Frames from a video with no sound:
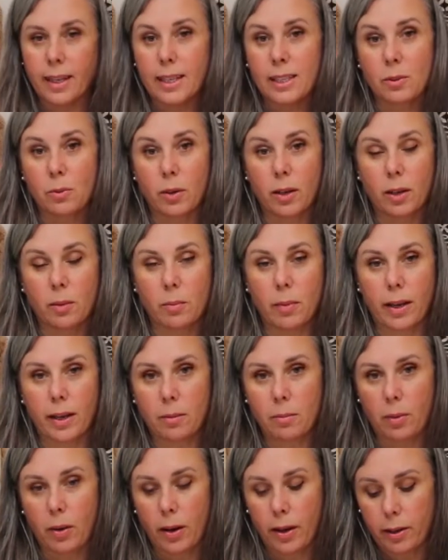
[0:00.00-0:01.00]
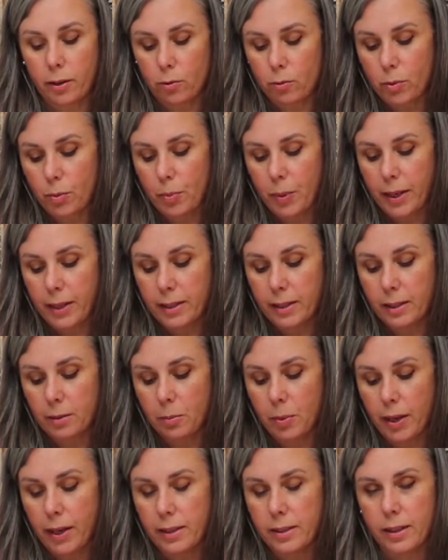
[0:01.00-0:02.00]
that's what I mean by repeated
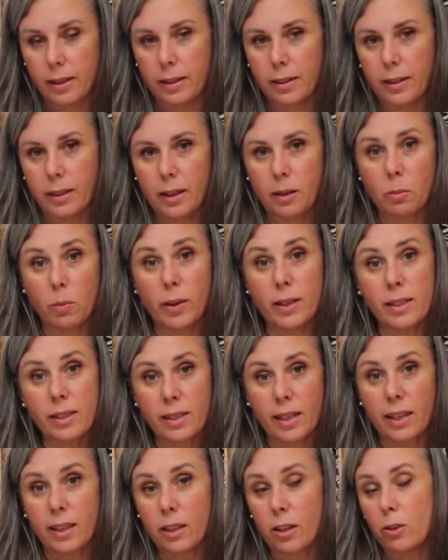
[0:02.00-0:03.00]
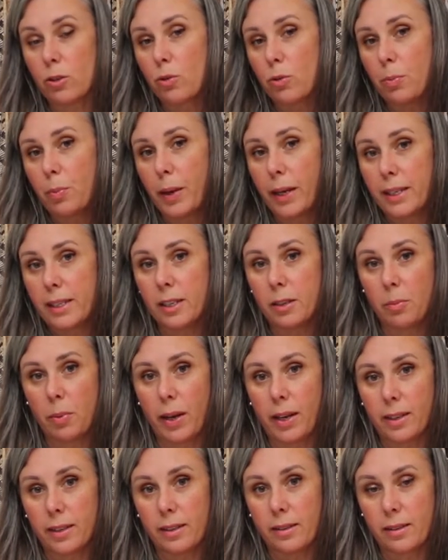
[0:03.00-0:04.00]
pattern. And we see those repeated
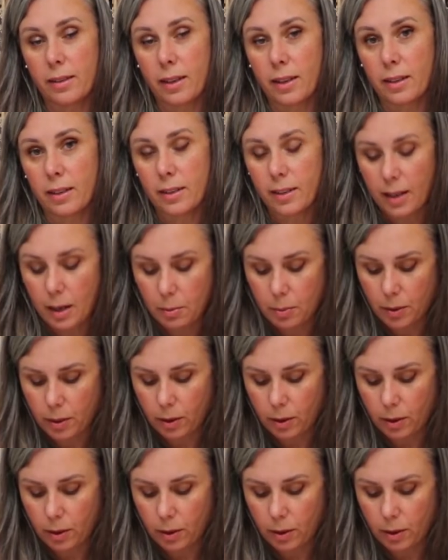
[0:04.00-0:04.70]
patterns in tapa